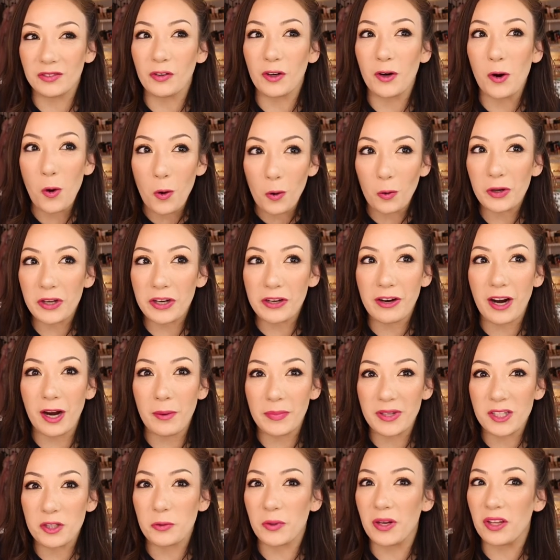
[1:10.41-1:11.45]
For a whole year, I've
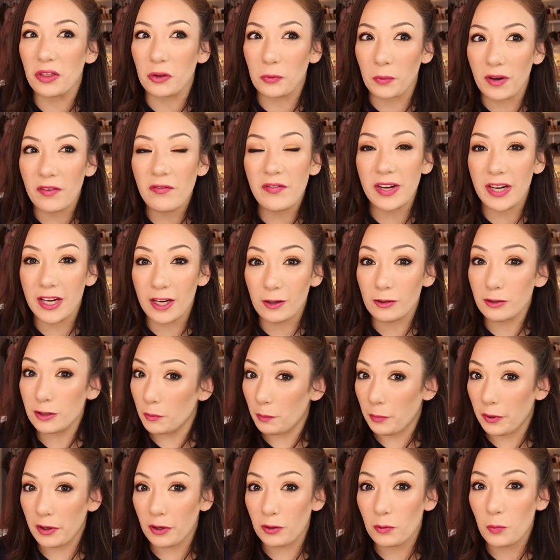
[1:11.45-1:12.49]
been doing three
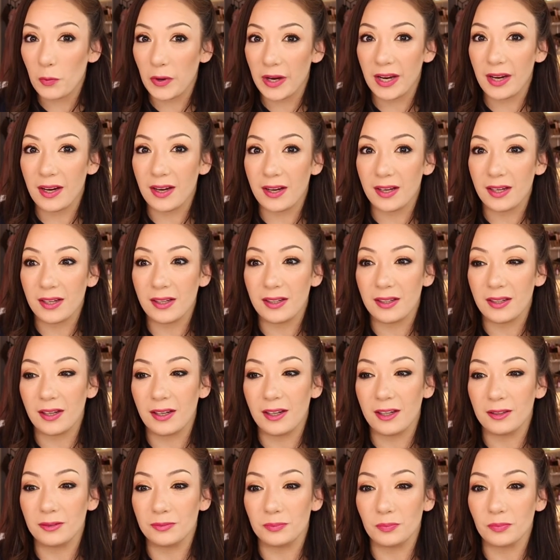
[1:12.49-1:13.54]
videos per week,
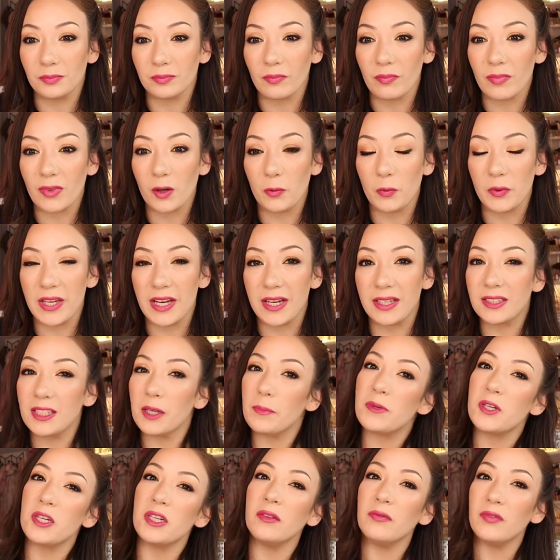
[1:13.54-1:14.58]
um, with the
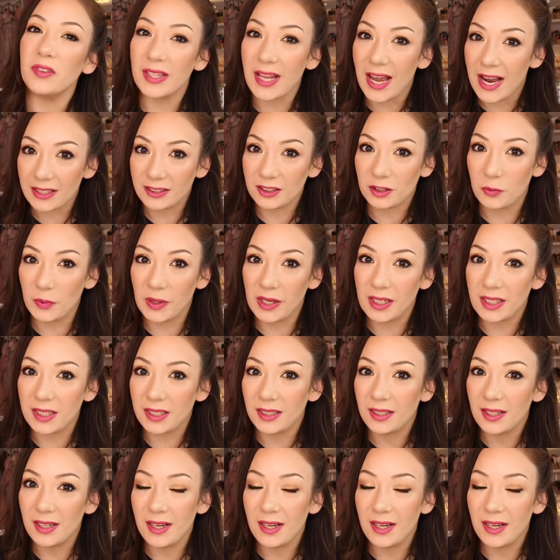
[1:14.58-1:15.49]
exception of last week.